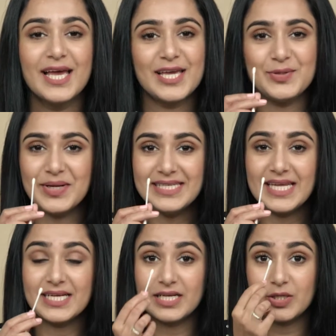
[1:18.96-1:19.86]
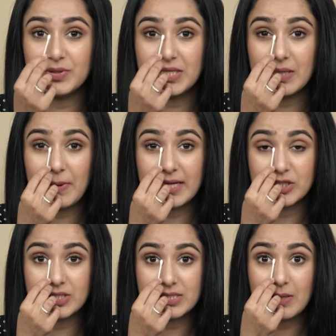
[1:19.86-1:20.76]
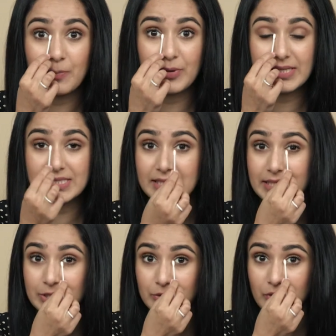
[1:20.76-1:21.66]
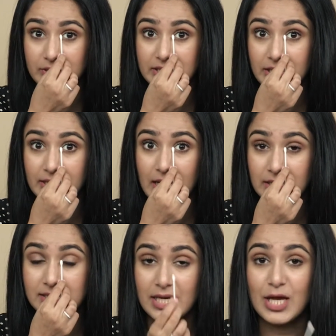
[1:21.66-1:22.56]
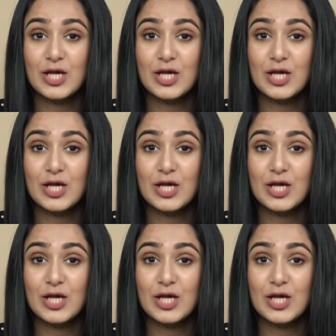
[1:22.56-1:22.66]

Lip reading: you can take a Q-tip and just press it into your tear ducts